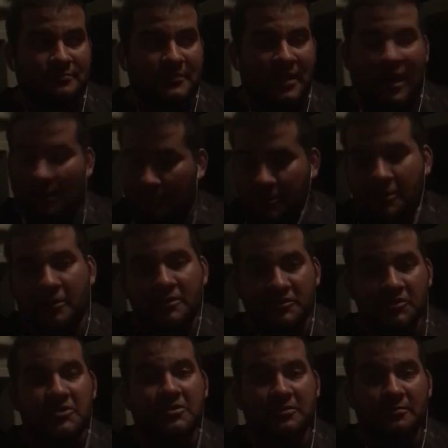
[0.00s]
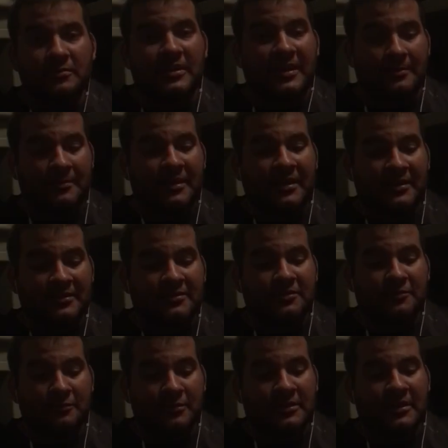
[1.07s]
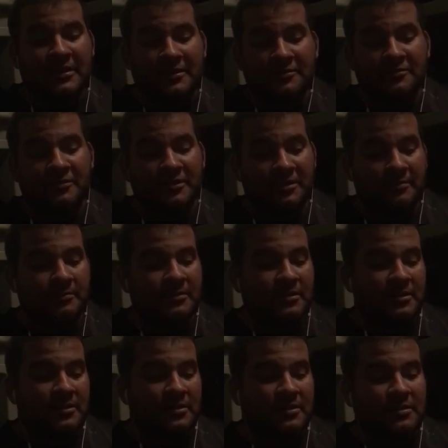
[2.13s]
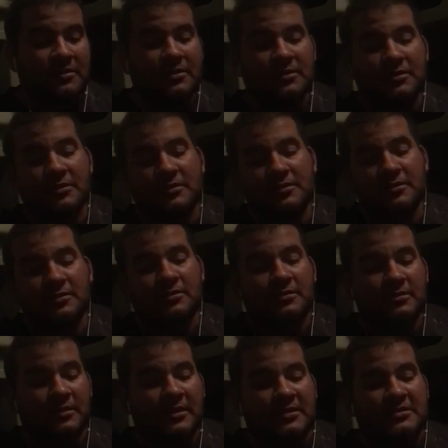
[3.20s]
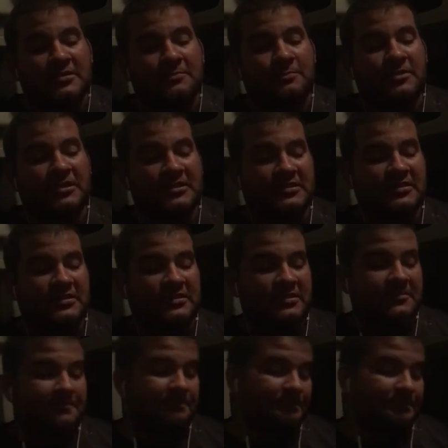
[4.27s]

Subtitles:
I'm going to assume that man's doing Night Dream. That's his business.